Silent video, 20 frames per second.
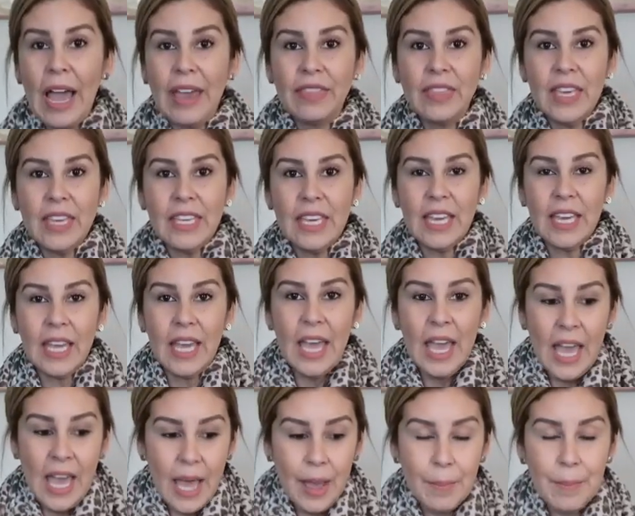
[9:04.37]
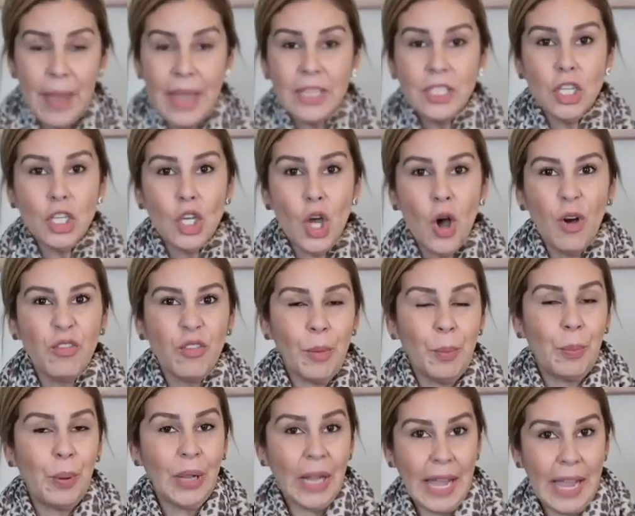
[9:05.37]
I think it makes you go
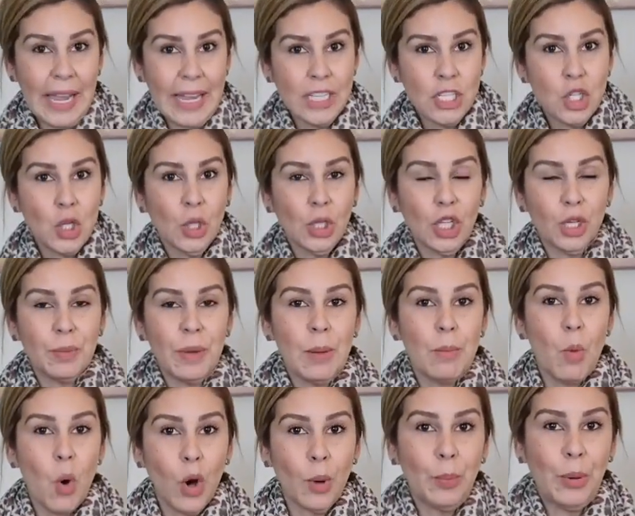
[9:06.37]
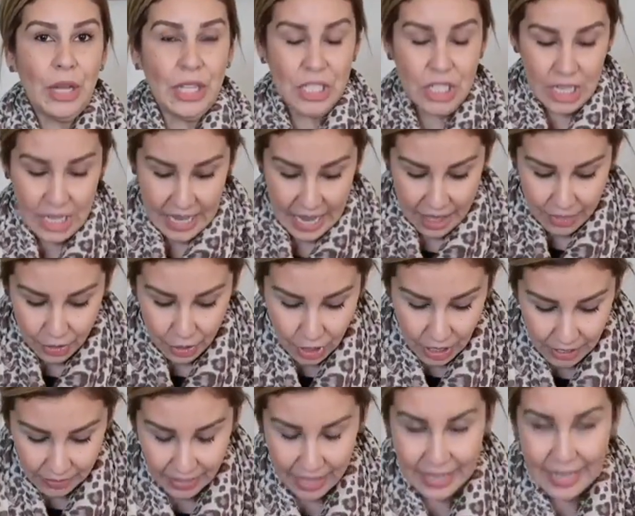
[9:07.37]
from plain to a little bit more put
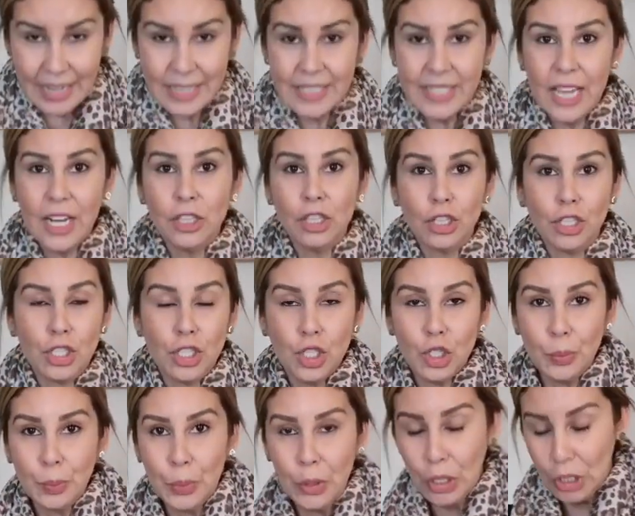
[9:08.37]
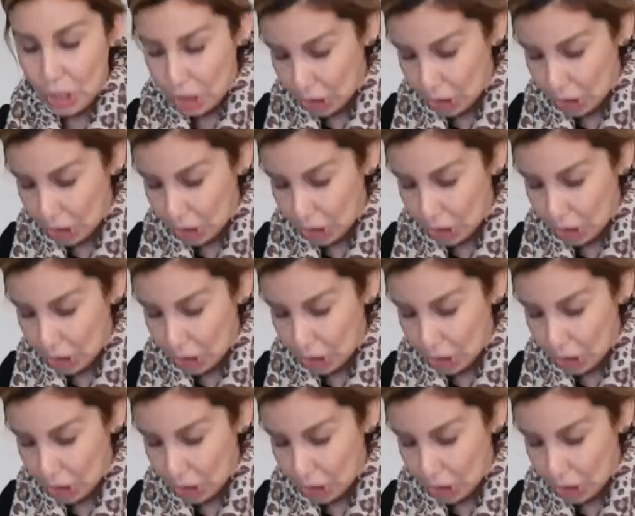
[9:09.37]
together. And like I said, they're super